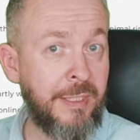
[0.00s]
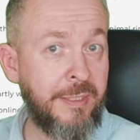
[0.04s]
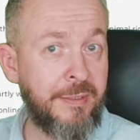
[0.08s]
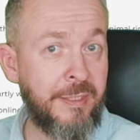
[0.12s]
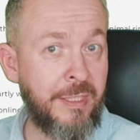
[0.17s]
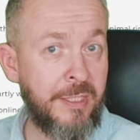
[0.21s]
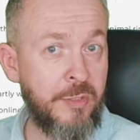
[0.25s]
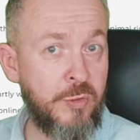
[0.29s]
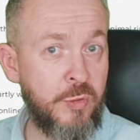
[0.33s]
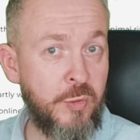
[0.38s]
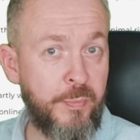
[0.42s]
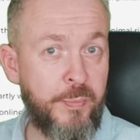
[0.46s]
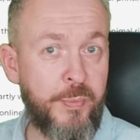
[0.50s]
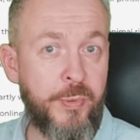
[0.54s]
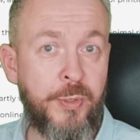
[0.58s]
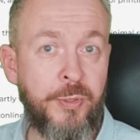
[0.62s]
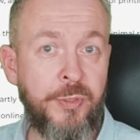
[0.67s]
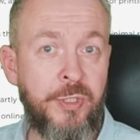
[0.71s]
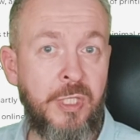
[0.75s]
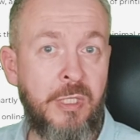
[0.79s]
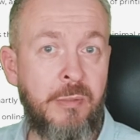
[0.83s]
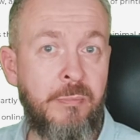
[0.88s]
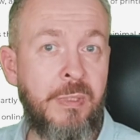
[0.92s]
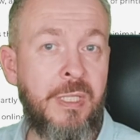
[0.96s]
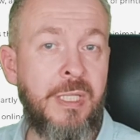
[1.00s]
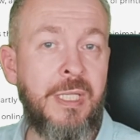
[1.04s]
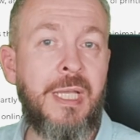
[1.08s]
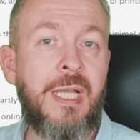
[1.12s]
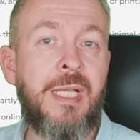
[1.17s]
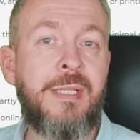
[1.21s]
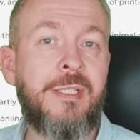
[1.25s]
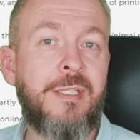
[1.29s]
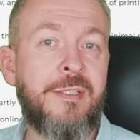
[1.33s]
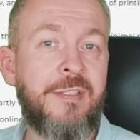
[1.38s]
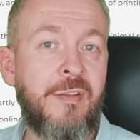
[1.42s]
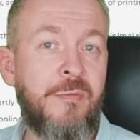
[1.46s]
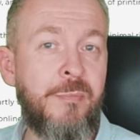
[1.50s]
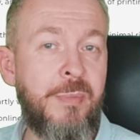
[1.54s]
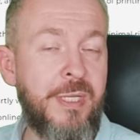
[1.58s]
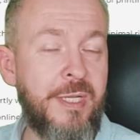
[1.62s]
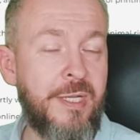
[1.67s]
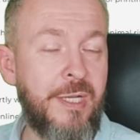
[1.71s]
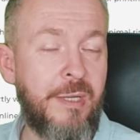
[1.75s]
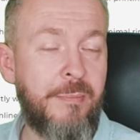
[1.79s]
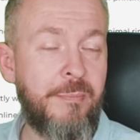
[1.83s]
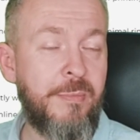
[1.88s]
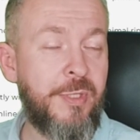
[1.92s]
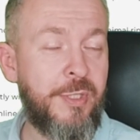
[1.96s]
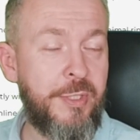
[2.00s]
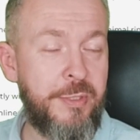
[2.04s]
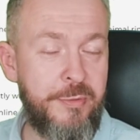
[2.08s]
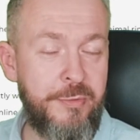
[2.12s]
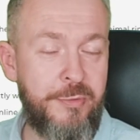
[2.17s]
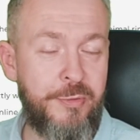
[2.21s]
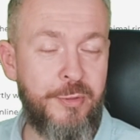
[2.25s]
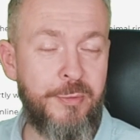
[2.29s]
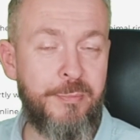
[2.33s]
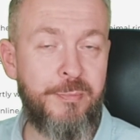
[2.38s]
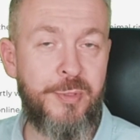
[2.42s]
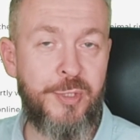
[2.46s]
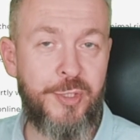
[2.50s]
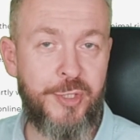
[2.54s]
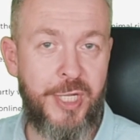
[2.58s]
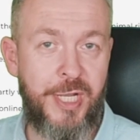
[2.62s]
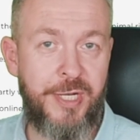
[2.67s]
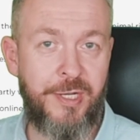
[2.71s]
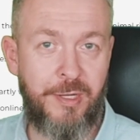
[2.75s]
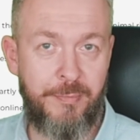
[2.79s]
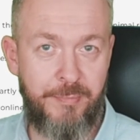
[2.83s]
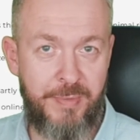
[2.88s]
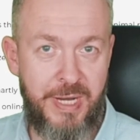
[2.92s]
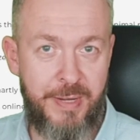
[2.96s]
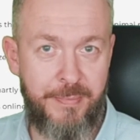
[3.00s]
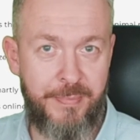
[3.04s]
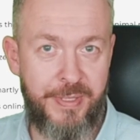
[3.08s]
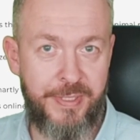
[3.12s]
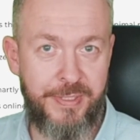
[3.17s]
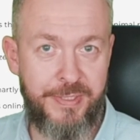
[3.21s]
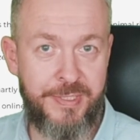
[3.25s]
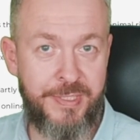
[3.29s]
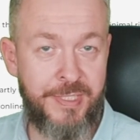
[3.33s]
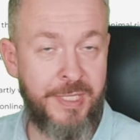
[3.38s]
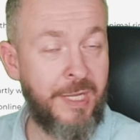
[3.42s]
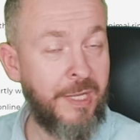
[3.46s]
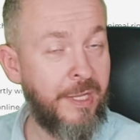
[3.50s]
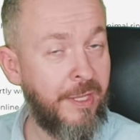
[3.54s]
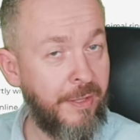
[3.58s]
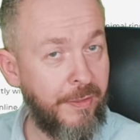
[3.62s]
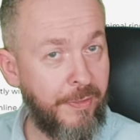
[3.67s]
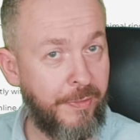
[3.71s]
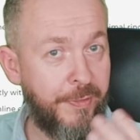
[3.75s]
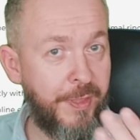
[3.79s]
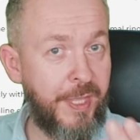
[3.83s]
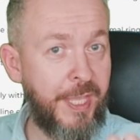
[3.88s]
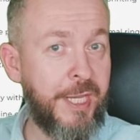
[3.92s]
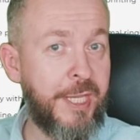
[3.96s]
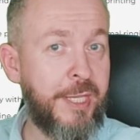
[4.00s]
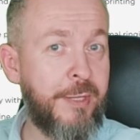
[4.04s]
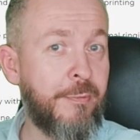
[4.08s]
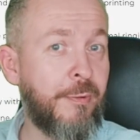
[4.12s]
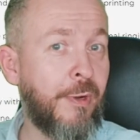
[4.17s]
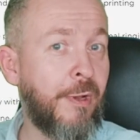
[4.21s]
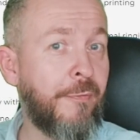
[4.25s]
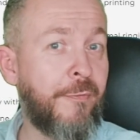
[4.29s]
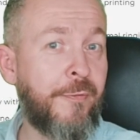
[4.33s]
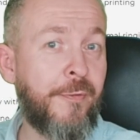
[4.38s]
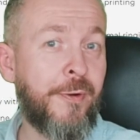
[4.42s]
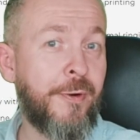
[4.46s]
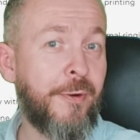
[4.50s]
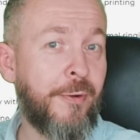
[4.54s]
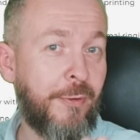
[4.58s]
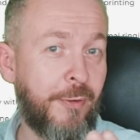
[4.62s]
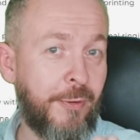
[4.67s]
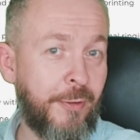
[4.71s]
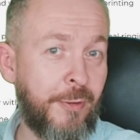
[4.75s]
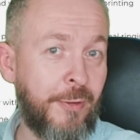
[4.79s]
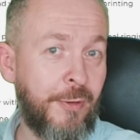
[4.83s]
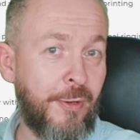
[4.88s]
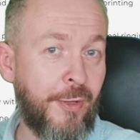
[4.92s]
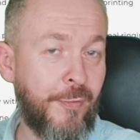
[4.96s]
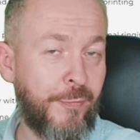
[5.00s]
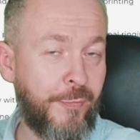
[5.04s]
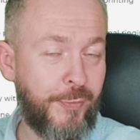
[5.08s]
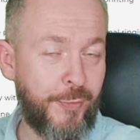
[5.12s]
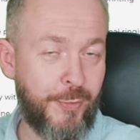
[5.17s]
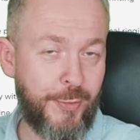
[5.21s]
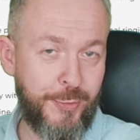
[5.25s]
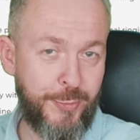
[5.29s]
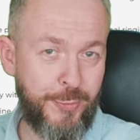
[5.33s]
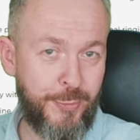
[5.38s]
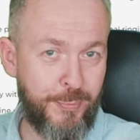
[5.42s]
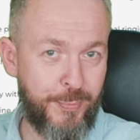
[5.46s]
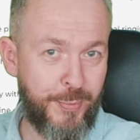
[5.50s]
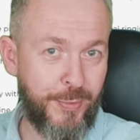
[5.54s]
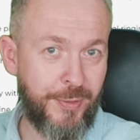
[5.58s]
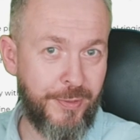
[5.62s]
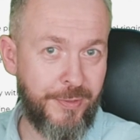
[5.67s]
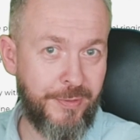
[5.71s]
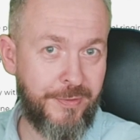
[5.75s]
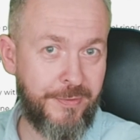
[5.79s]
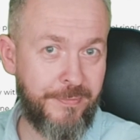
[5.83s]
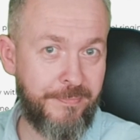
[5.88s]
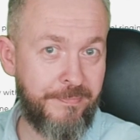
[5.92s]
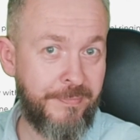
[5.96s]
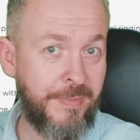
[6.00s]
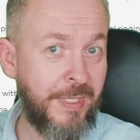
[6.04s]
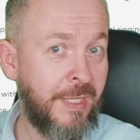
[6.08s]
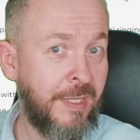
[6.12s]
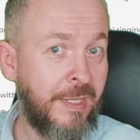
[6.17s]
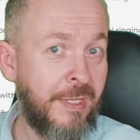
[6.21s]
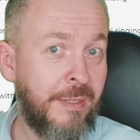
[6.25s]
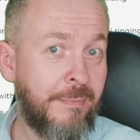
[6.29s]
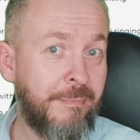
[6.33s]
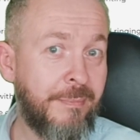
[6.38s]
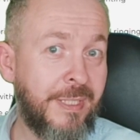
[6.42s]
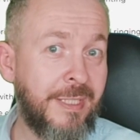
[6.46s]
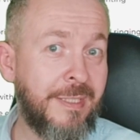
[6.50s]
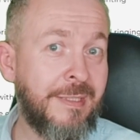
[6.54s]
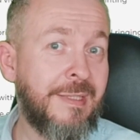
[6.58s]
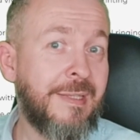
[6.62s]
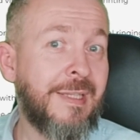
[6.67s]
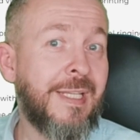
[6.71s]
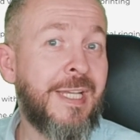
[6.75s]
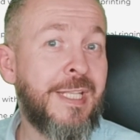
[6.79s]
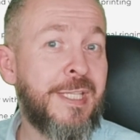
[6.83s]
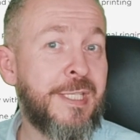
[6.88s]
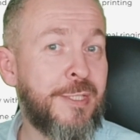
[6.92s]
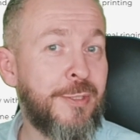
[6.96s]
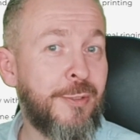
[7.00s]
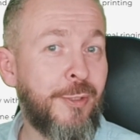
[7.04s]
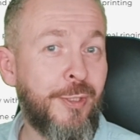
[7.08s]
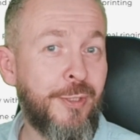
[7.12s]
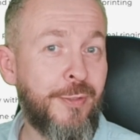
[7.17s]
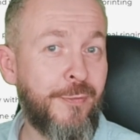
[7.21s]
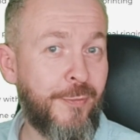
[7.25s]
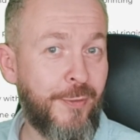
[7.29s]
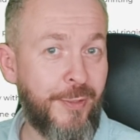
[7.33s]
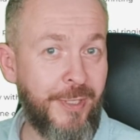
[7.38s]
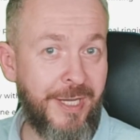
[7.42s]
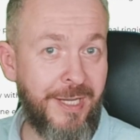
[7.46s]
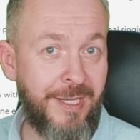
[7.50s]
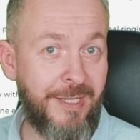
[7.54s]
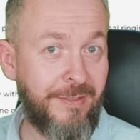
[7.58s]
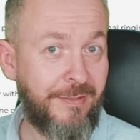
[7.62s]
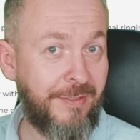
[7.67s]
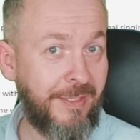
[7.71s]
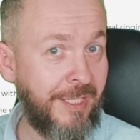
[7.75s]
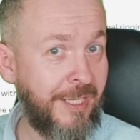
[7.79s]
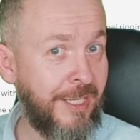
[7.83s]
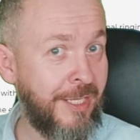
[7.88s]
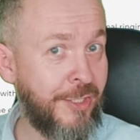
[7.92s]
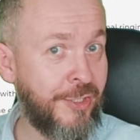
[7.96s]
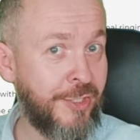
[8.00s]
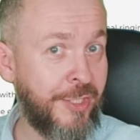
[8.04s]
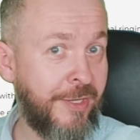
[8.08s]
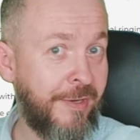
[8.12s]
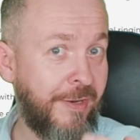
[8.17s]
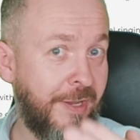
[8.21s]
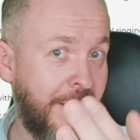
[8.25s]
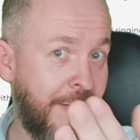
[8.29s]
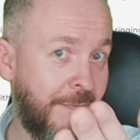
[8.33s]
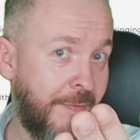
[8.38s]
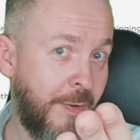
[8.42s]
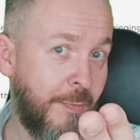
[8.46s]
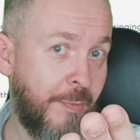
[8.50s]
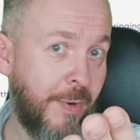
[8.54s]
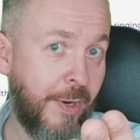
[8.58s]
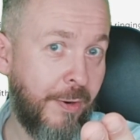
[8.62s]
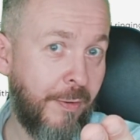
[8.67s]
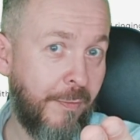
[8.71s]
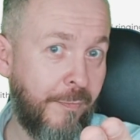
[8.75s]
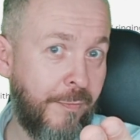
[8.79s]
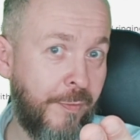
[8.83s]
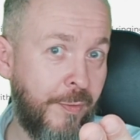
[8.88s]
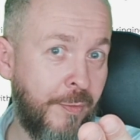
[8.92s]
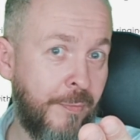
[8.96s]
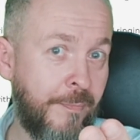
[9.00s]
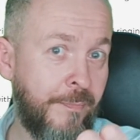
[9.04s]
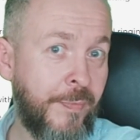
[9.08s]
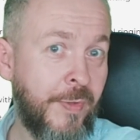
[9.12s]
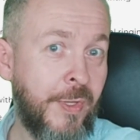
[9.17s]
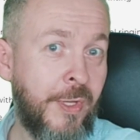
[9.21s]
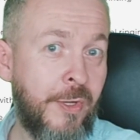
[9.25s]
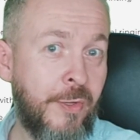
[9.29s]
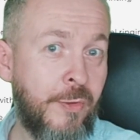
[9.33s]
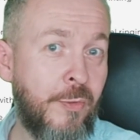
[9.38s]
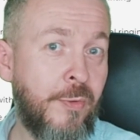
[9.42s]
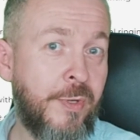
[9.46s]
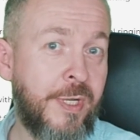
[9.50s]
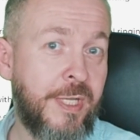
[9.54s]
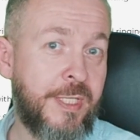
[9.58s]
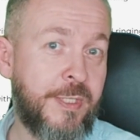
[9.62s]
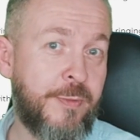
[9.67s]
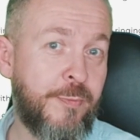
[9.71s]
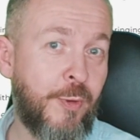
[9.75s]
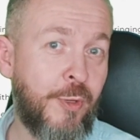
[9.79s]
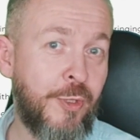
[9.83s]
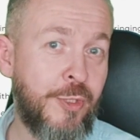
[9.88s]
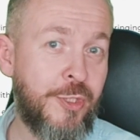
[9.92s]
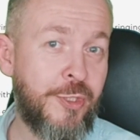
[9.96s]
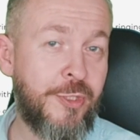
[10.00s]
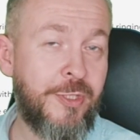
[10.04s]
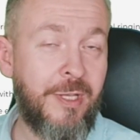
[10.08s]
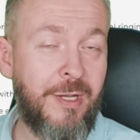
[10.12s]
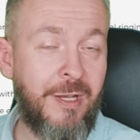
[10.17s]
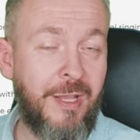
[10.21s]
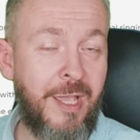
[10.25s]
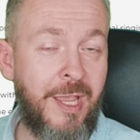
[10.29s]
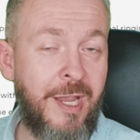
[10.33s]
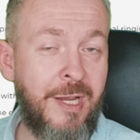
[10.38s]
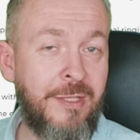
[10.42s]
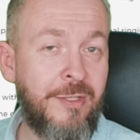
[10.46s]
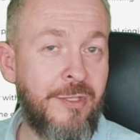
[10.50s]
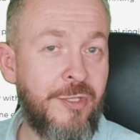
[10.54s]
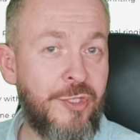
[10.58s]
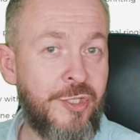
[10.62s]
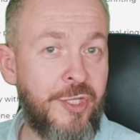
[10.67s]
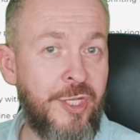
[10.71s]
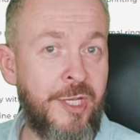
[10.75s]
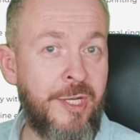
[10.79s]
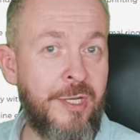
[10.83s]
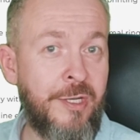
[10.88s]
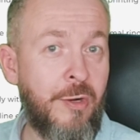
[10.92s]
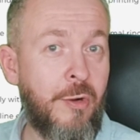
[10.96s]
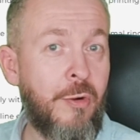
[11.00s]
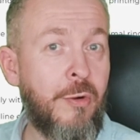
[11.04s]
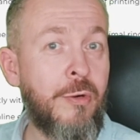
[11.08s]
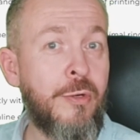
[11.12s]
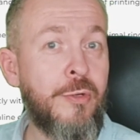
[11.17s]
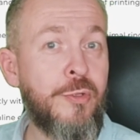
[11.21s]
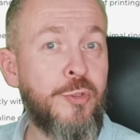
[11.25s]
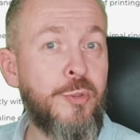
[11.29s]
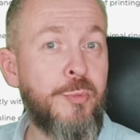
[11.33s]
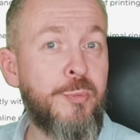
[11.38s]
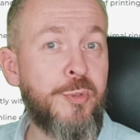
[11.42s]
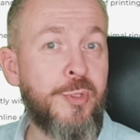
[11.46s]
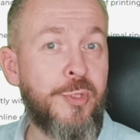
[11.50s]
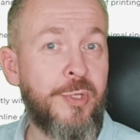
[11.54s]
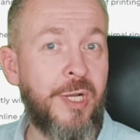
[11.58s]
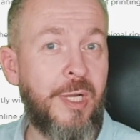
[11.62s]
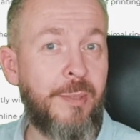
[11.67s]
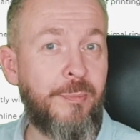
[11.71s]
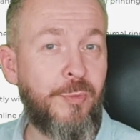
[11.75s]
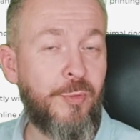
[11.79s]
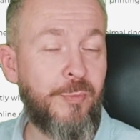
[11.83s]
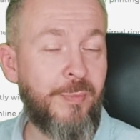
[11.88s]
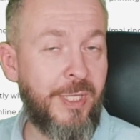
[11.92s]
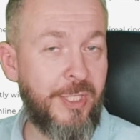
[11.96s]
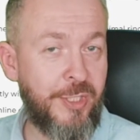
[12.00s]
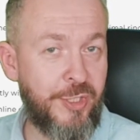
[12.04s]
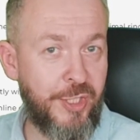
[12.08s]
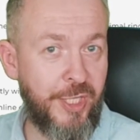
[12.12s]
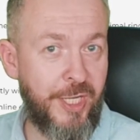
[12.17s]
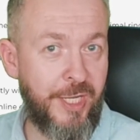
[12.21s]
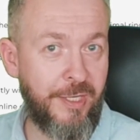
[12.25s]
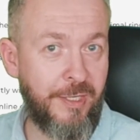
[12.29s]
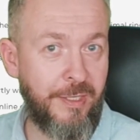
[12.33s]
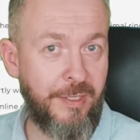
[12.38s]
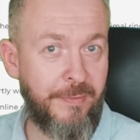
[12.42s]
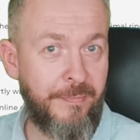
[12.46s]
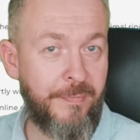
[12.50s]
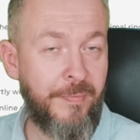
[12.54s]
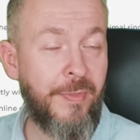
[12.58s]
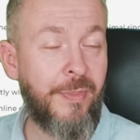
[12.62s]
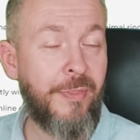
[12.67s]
that are supporting me and that have become YouTube channel members. Thank you all for all of your support. But let's not forget each and every one of you who has watched, liked, shared or subscribed to my channel.